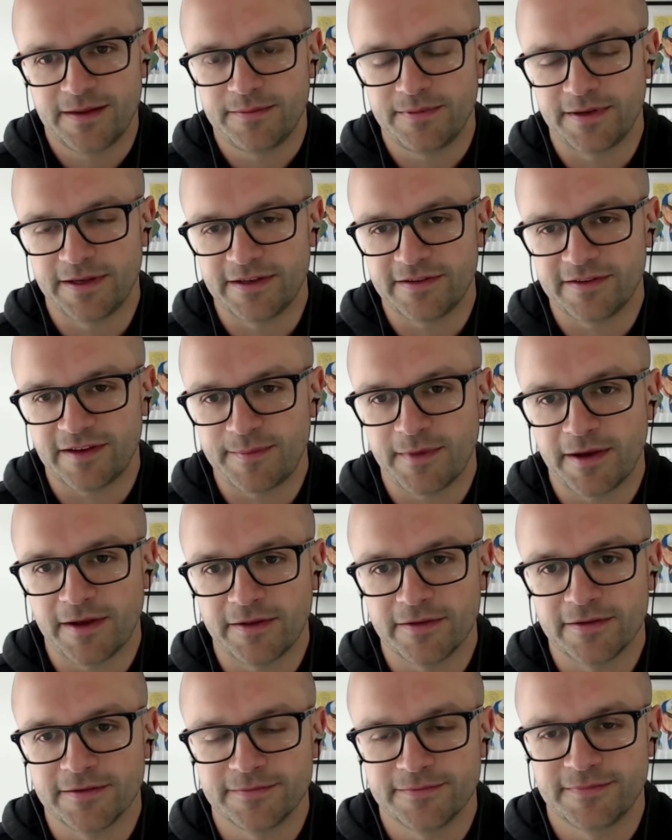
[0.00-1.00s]
please
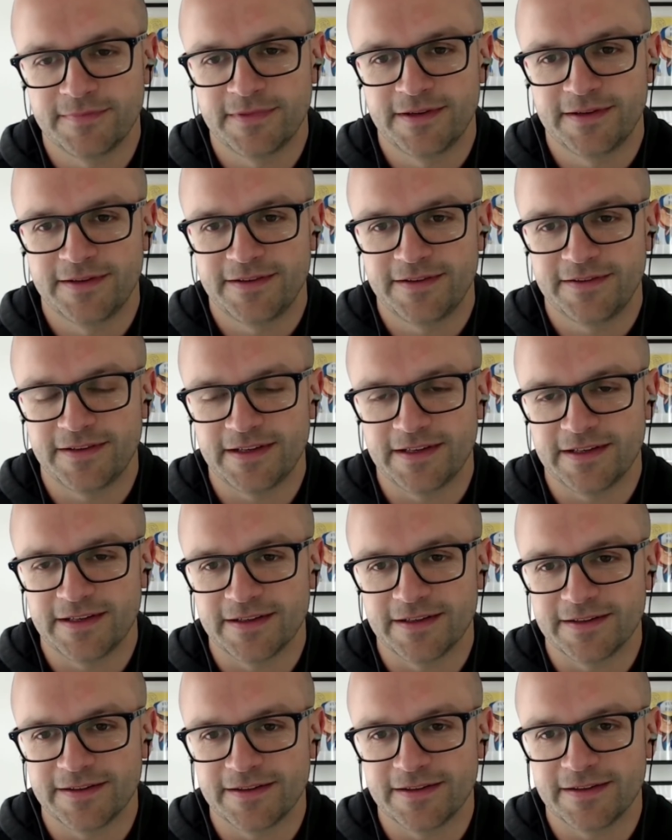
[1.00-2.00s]
email
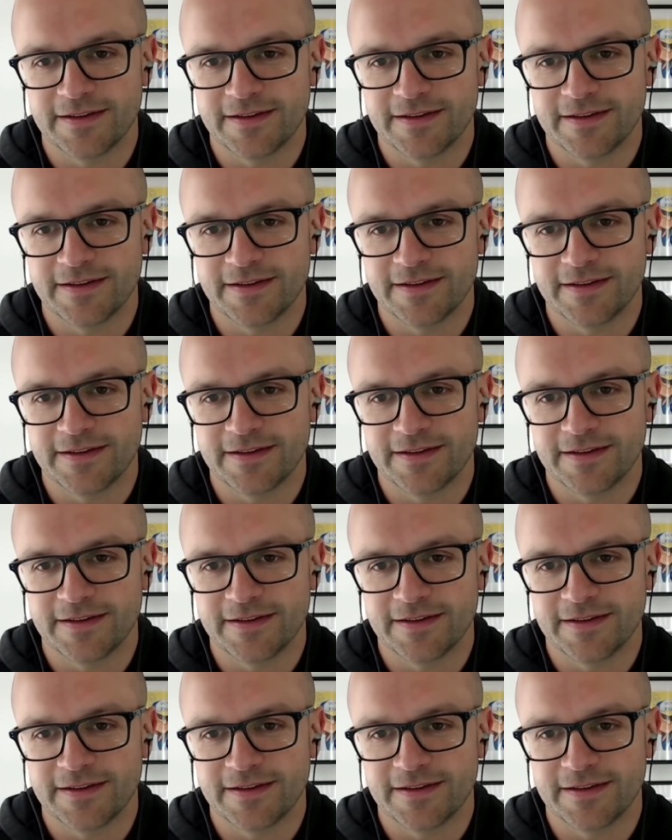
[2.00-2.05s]
I'll